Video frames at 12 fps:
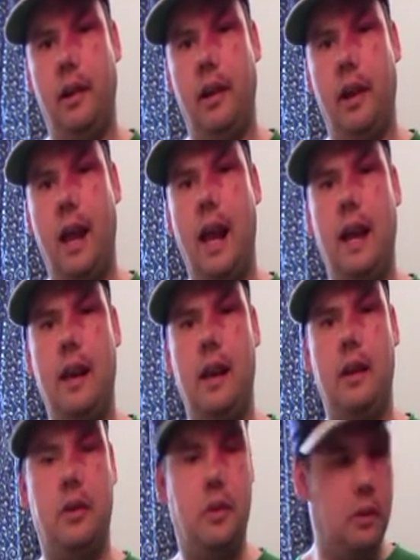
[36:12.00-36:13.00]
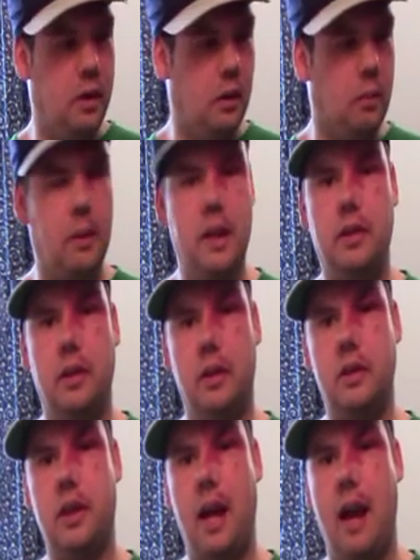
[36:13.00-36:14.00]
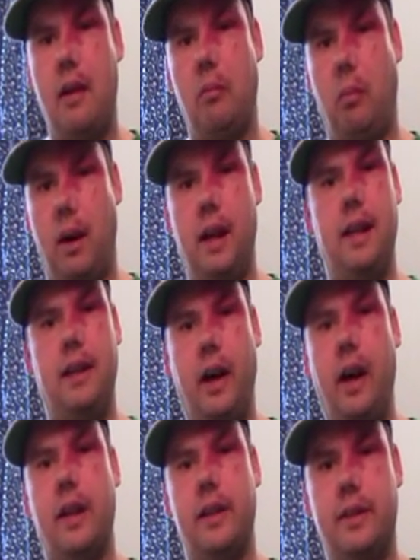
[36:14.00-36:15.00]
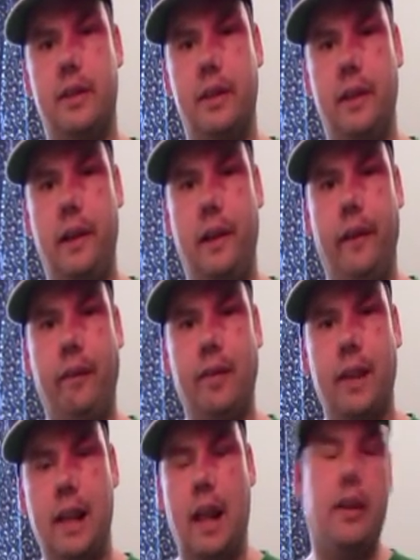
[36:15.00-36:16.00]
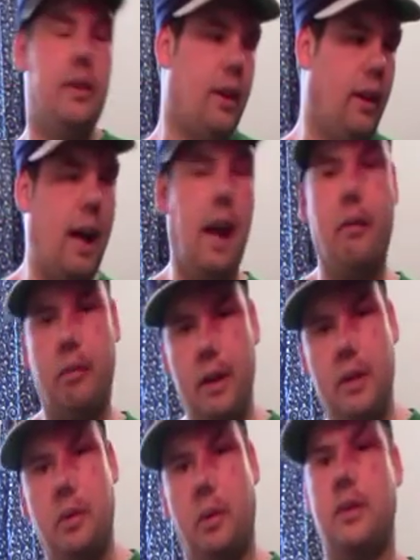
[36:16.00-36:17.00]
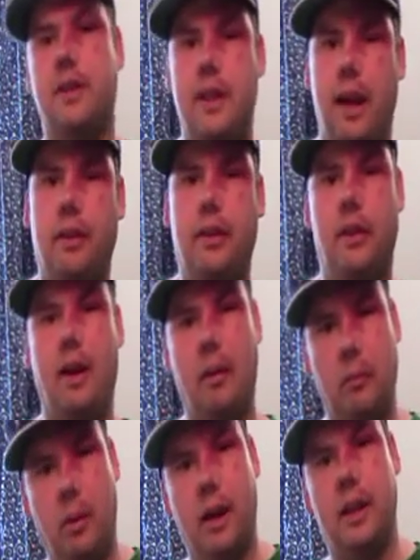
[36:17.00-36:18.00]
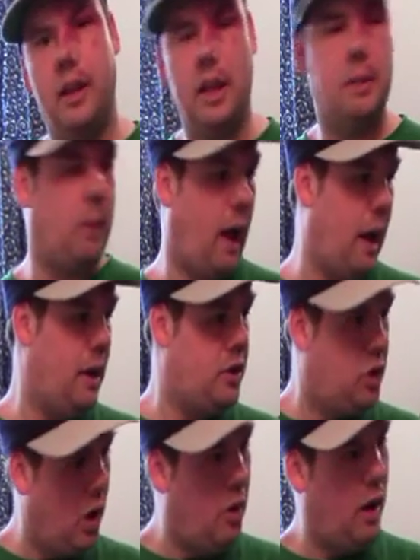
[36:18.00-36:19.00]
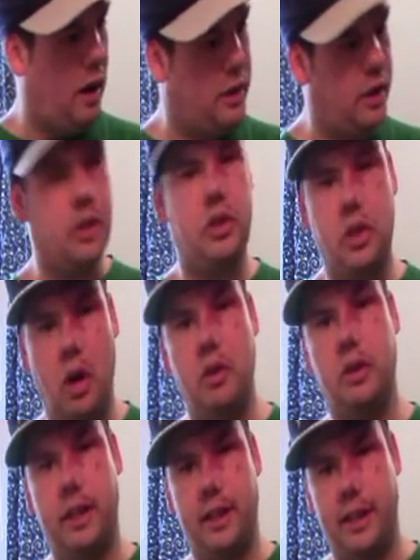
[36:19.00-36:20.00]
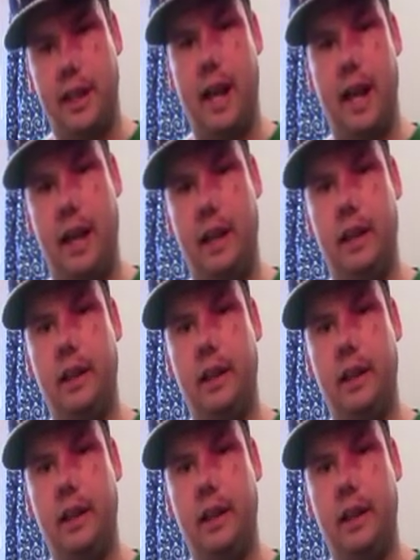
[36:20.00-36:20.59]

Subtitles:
and do your research on what it does. Now there's a lot of resources out there on what it does, but I just showed you today